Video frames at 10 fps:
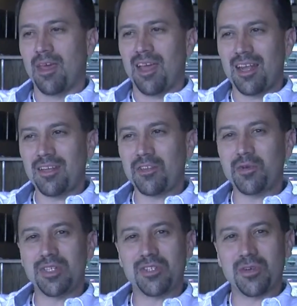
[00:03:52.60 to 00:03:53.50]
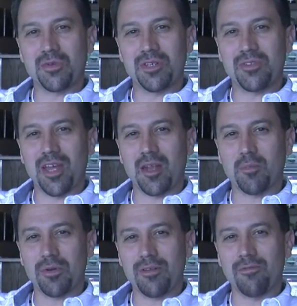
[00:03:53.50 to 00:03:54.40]
and in doing so lived out a
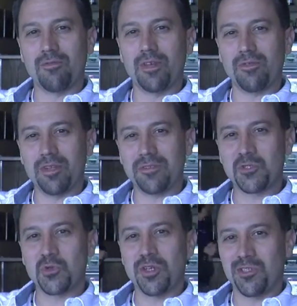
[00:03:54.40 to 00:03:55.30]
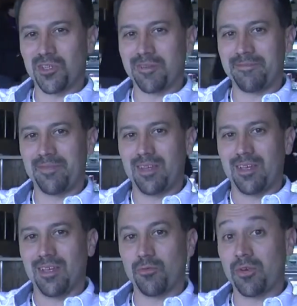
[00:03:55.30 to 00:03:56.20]
pretty vivid illustration
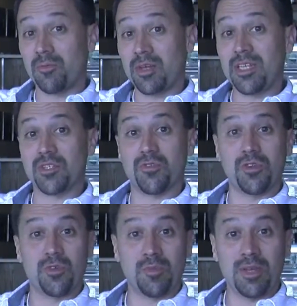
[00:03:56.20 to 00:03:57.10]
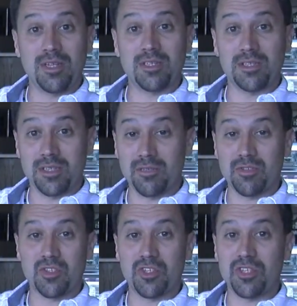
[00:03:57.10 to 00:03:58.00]
of what it means for you and me to live
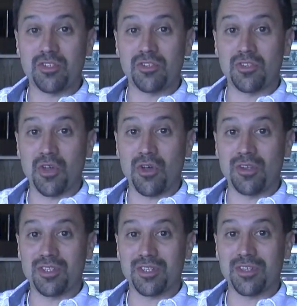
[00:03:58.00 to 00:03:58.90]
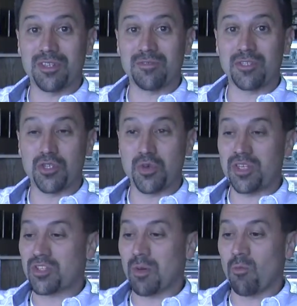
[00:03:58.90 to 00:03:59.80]
as Jesus has called us to live, to
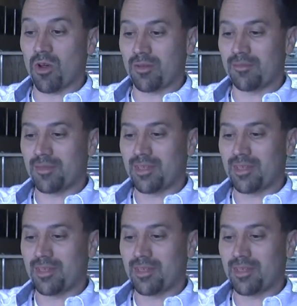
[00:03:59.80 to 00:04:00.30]
treat someone